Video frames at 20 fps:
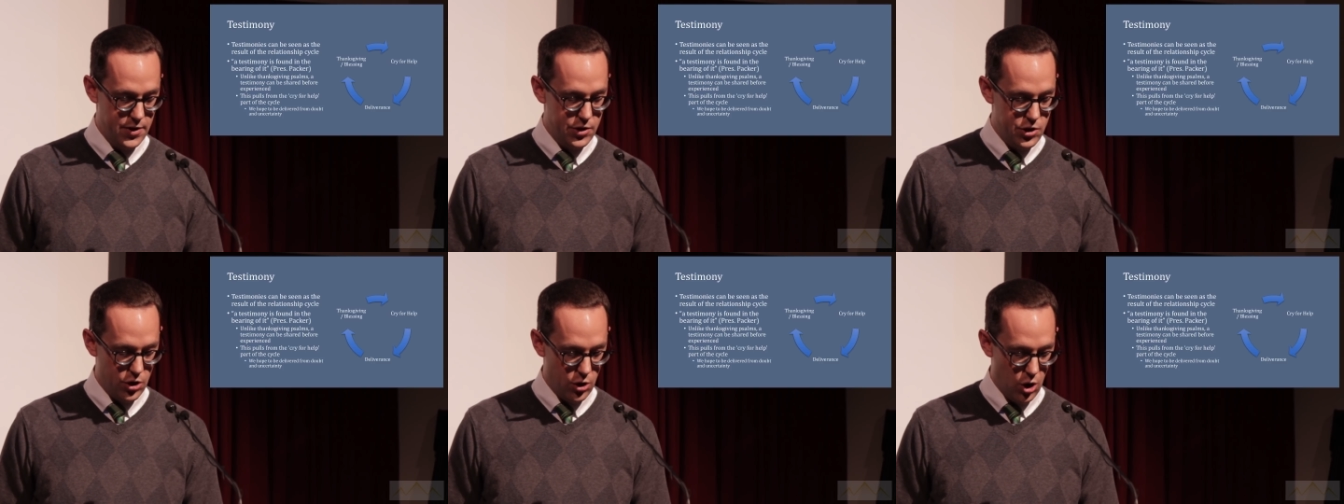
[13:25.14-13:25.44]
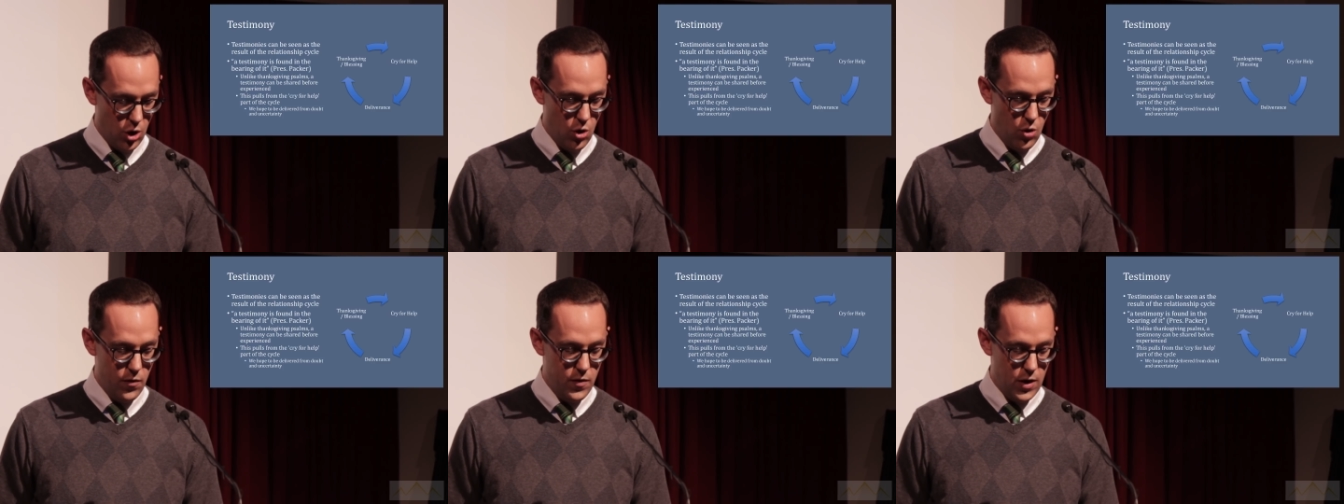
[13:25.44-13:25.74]
that
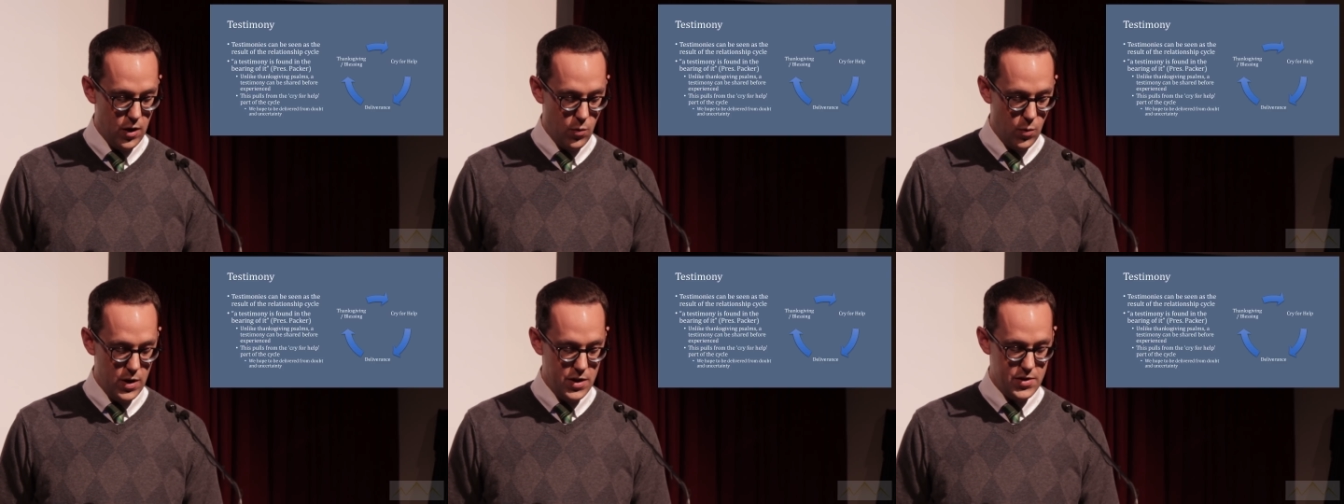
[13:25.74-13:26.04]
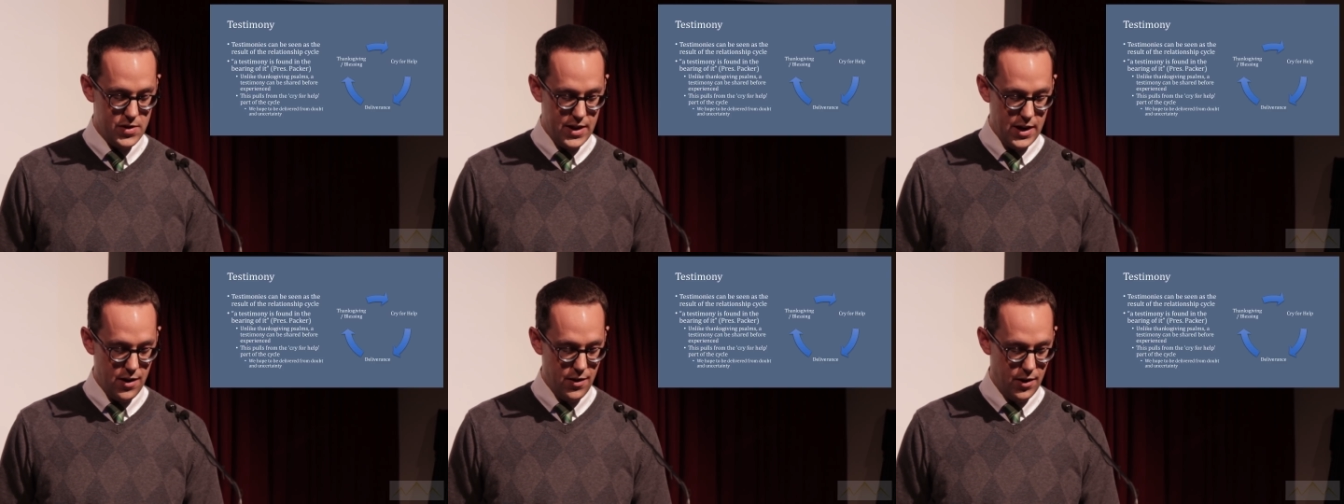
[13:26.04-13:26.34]
Jehovah
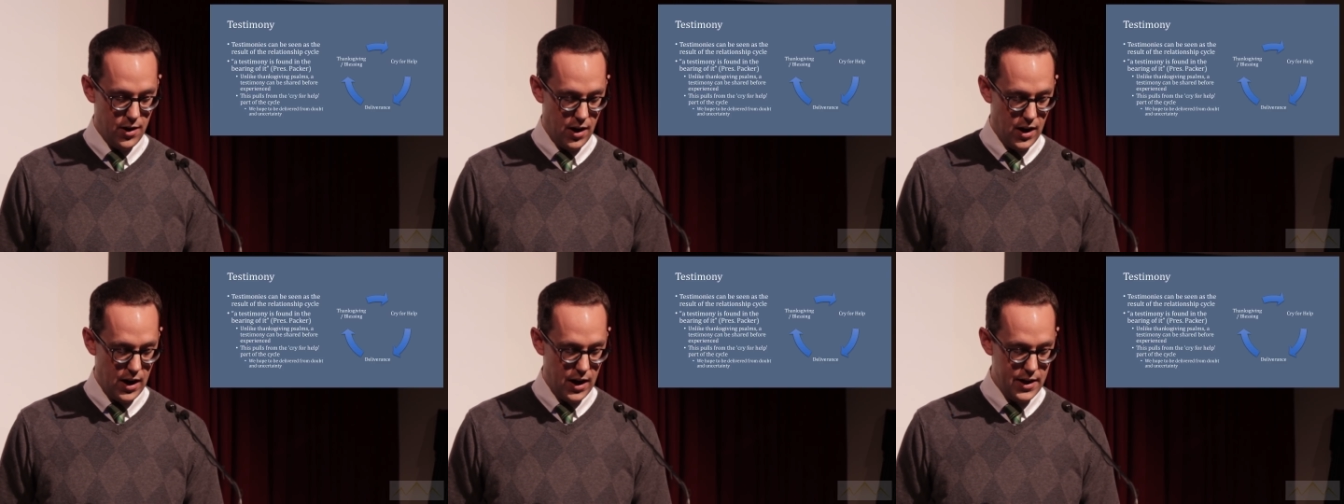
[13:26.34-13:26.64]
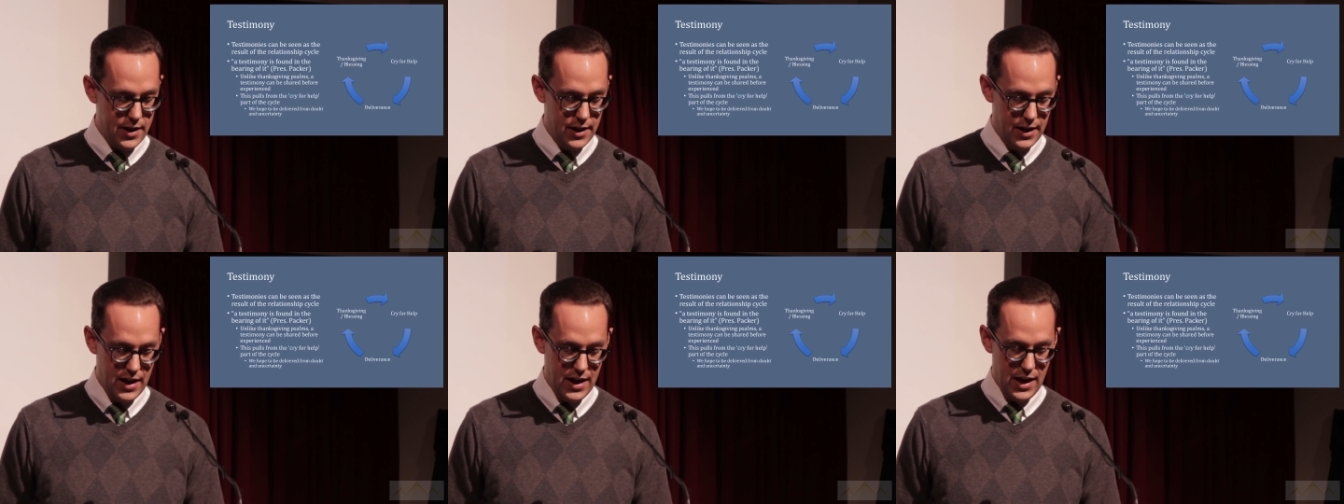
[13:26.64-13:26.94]
was their
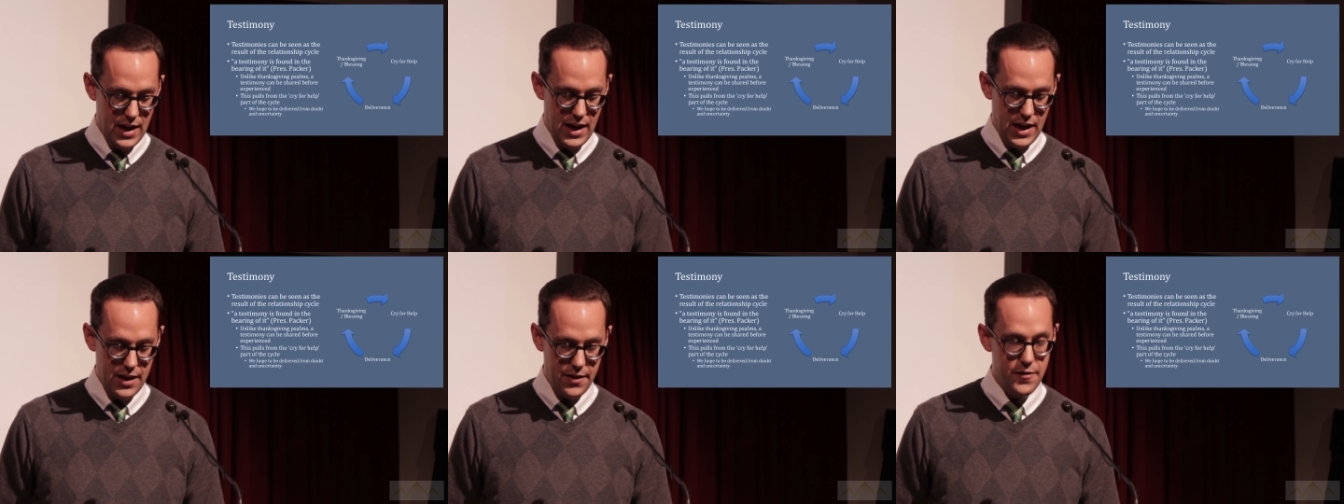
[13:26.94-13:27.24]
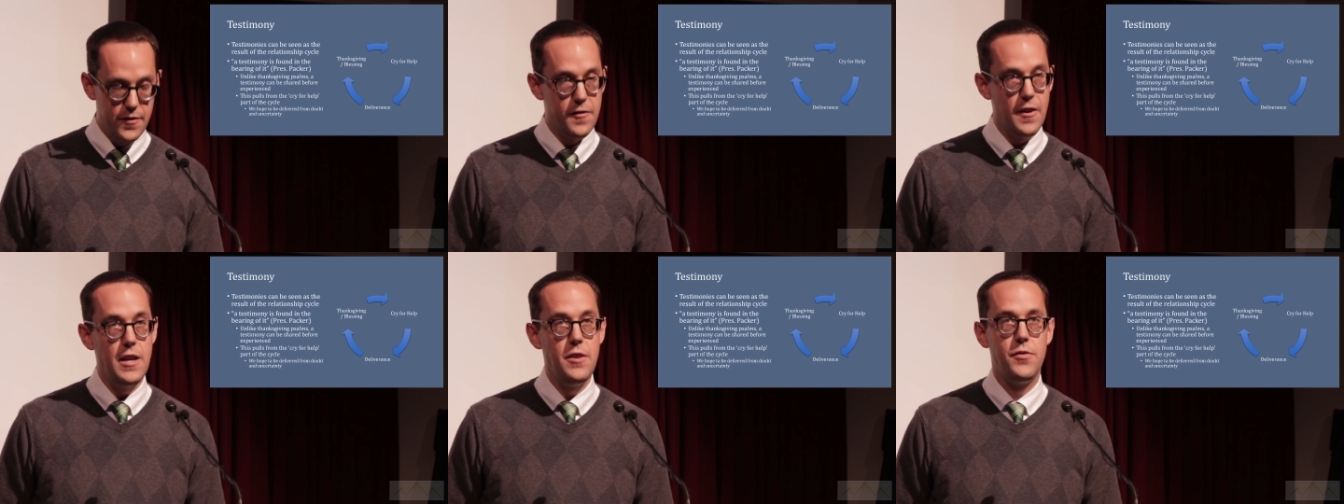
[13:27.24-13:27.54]
God
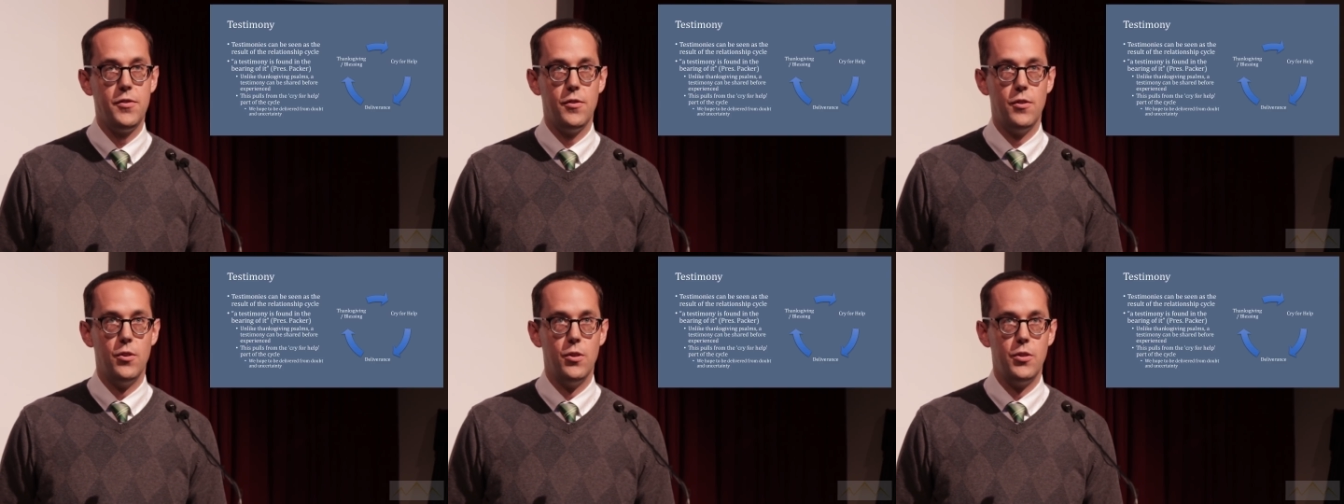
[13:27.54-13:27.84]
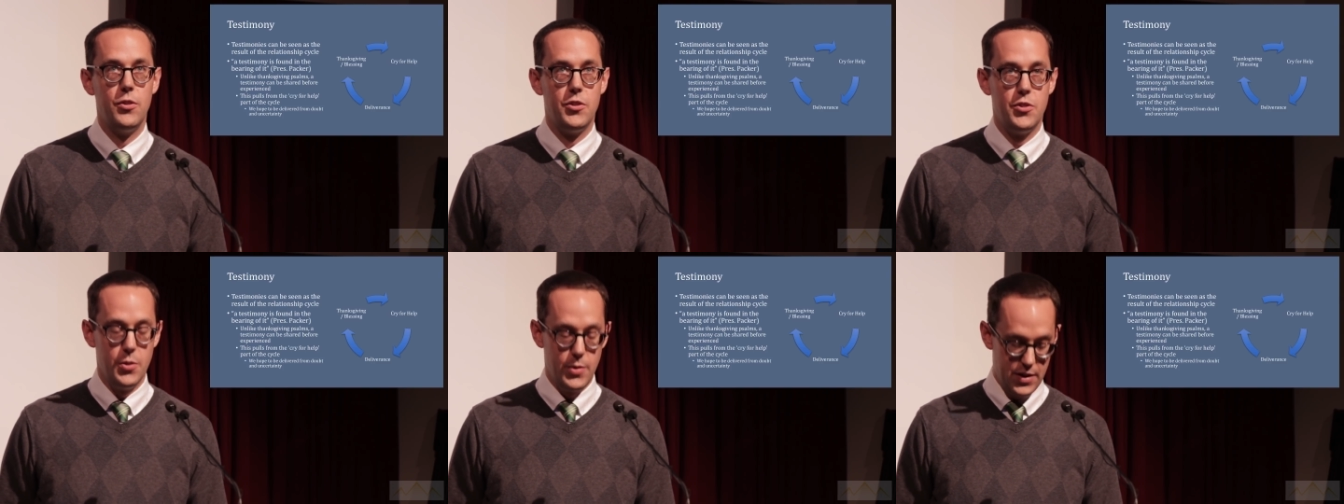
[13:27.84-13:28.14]
and
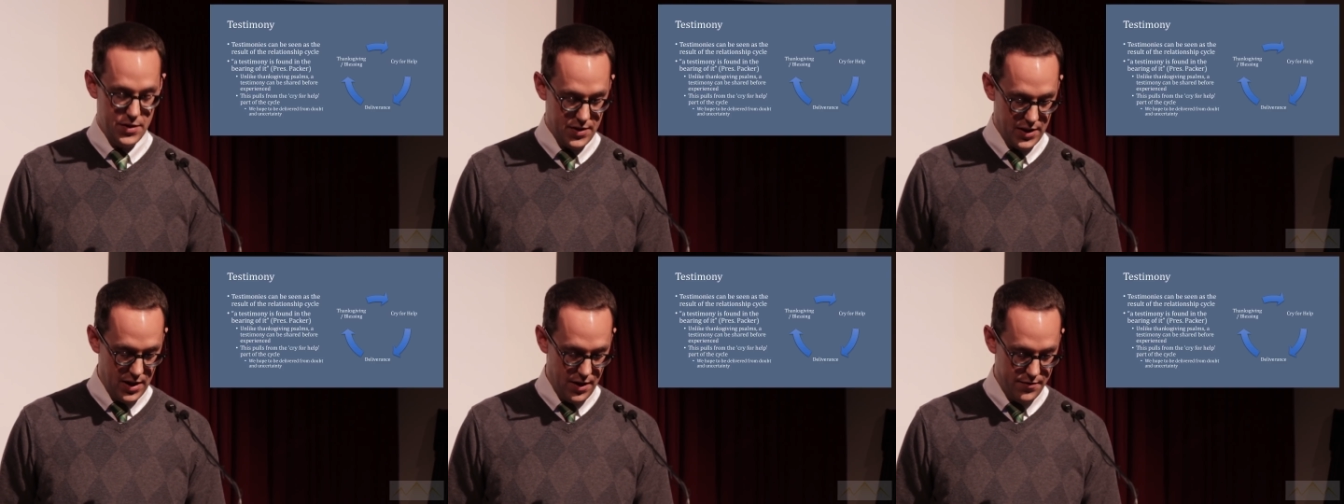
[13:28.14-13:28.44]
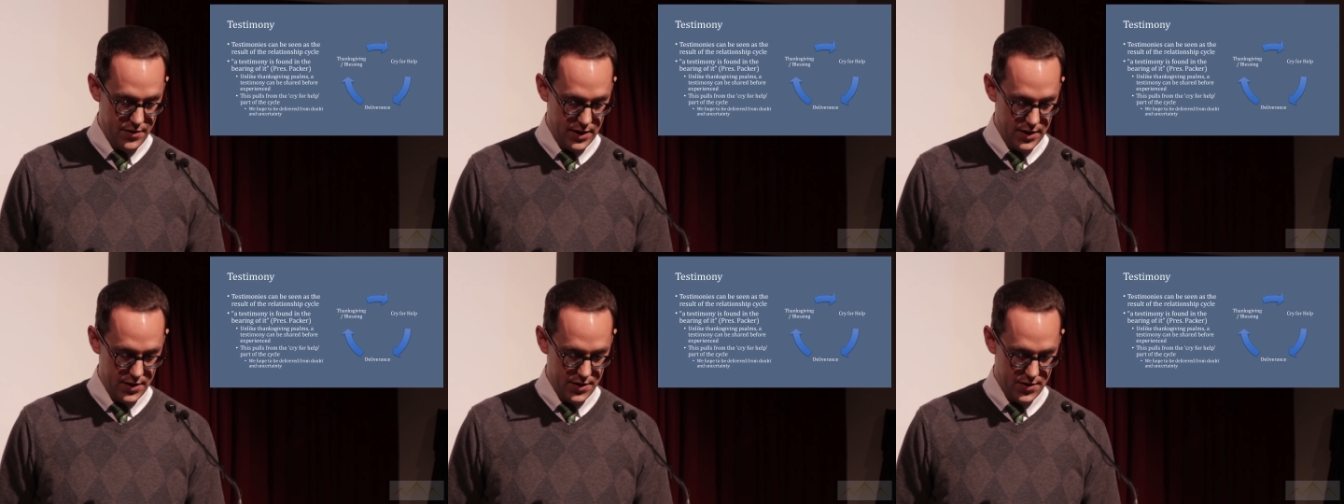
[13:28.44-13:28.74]
faithful to his
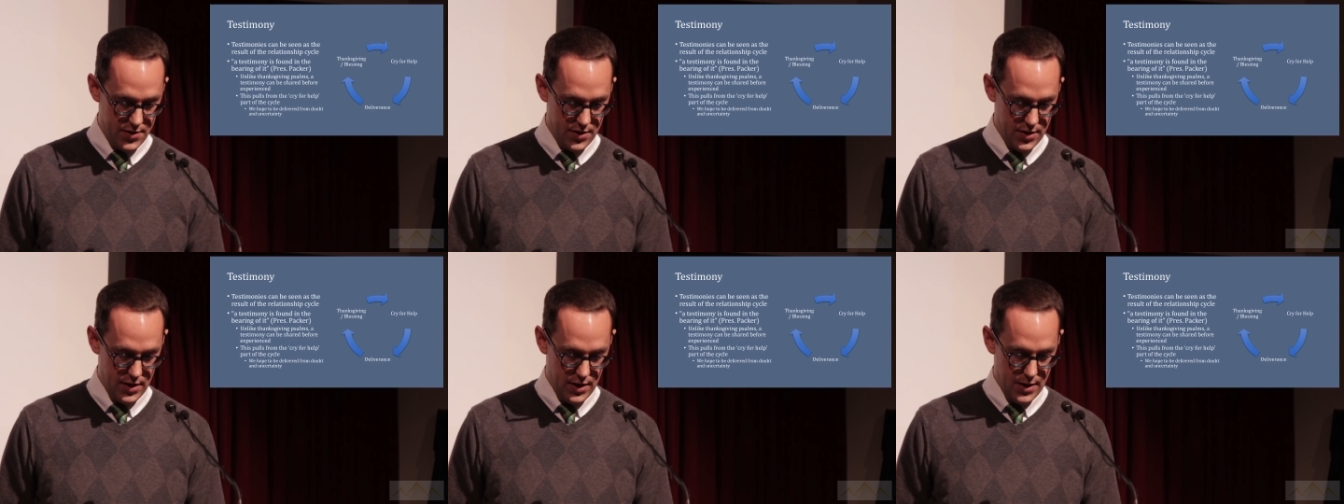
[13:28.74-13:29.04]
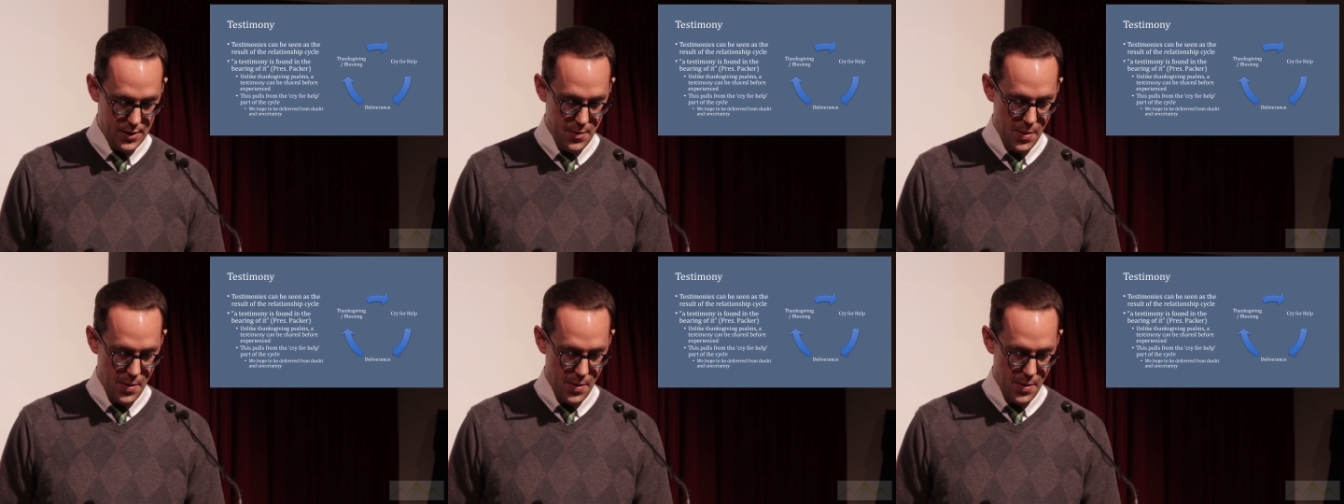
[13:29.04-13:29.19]
covenants.